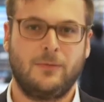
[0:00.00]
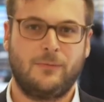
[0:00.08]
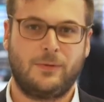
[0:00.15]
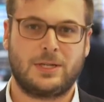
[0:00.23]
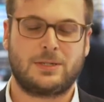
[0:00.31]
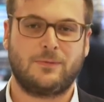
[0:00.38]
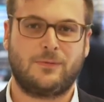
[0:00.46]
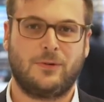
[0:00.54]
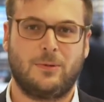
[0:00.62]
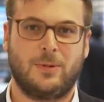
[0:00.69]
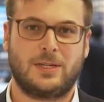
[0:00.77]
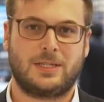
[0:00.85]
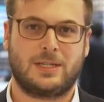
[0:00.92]
First and
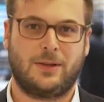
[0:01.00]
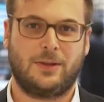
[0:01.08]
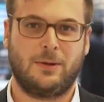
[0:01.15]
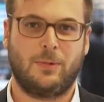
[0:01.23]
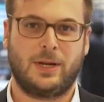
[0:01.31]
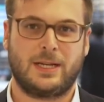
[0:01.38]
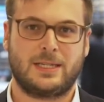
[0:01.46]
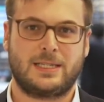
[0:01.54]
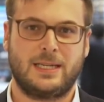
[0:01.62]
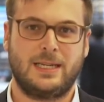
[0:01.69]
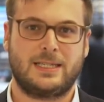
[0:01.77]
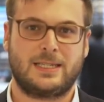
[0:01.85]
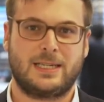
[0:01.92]
foremost, I think we're going to
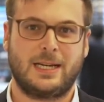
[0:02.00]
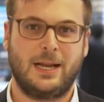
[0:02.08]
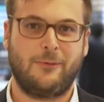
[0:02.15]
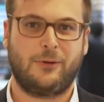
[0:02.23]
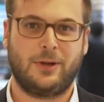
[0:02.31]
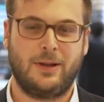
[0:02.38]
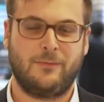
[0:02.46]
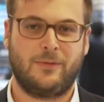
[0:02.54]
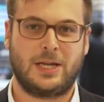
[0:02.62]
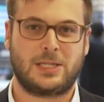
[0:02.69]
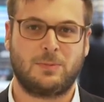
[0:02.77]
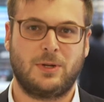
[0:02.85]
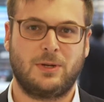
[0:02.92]
see significant
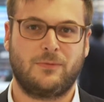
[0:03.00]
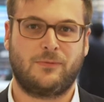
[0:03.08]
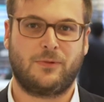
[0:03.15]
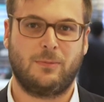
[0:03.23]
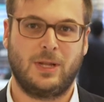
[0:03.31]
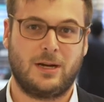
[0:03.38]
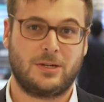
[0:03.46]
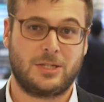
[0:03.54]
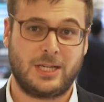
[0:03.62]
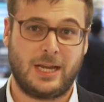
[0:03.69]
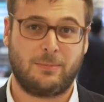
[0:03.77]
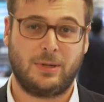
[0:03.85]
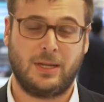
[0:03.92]
investment from large
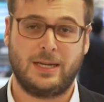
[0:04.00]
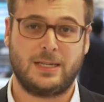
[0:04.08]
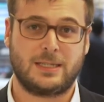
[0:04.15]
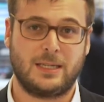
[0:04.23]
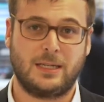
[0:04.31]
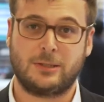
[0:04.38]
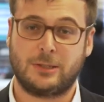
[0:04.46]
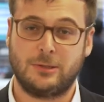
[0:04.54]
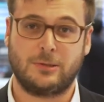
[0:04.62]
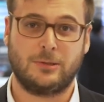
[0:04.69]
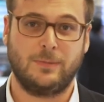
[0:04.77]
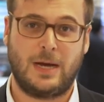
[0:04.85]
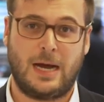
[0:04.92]
tech players like
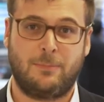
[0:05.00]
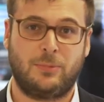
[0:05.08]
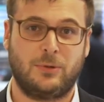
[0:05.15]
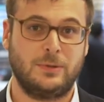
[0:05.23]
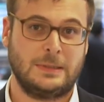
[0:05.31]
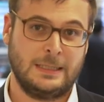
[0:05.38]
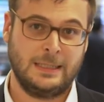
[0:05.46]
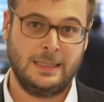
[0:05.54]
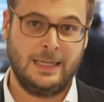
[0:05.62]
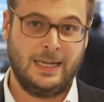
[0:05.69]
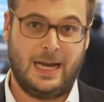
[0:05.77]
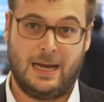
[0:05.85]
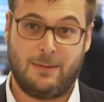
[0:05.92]
Google, Apple,
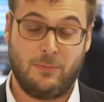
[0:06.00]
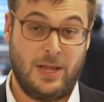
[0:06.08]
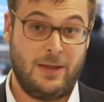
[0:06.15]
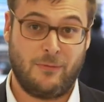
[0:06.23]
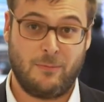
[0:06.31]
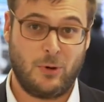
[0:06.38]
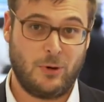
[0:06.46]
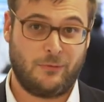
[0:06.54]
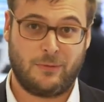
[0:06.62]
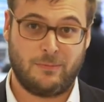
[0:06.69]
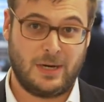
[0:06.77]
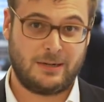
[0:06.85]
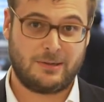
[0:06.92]
and even more
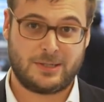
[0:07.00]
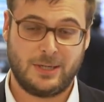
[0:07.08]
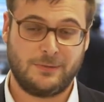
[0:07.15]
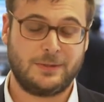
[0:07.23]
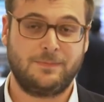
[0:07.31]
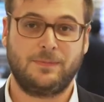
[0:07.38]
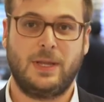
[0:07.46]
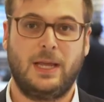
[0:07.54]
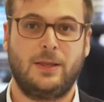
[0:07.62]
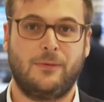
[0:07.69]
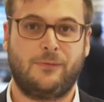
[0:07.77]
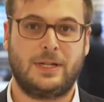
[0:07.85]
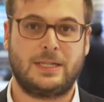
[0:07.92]
from Microsoft
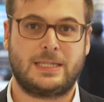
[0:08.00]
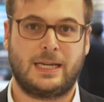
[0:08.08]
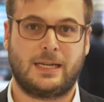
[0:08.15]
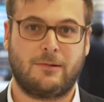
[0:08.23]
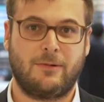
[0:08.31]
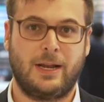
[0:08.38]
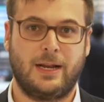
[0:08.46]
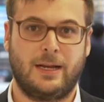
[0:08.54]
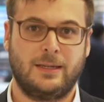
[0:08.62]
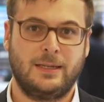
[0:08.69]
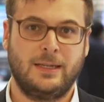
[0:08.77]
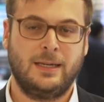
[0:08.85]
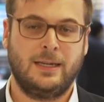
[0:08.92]
in the fintech arena.
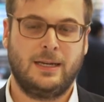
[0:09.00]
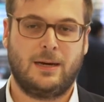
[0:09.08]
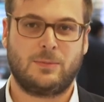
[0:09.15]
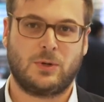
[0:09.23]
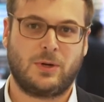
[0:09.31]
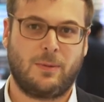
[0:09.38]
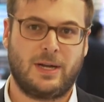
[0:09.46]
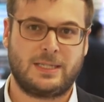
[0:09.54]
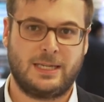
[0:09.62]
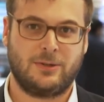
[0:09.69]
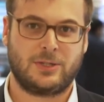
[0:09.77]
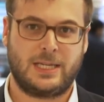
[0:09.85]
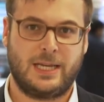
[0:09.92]
I'm talking about
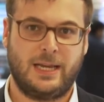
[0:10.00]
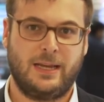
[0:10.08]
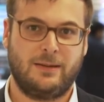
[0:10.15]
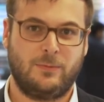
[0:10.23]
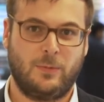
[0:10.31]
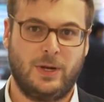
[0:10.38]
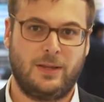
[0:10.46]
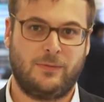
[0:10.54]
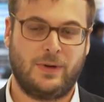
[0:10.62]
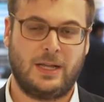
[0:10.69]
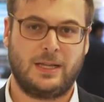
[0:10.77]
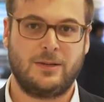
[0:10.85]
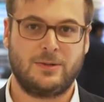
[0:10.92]
deals here with
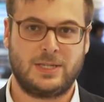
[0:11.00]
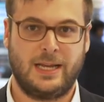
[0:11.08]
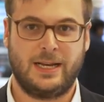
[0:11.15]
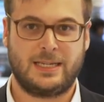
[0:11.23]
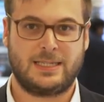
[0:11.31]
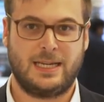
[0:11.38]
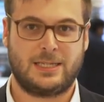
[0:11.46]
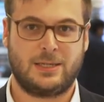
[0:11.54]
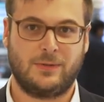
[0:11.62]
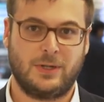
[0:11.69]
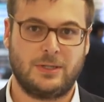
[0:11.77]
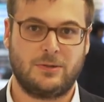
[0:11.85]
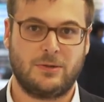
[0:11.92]
values in excess
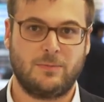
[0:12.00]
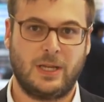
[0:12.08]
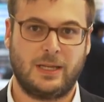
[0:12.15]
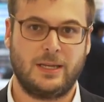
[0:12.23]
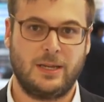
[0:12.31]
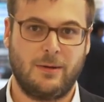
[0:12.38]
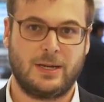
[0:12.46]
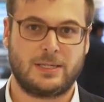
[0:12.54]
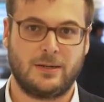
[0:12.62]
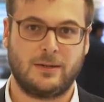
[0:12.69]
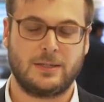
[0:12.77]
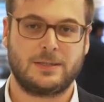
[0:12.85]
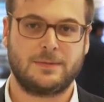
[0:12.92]
of 100 million US
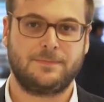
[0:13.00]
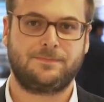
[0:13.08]
dollars.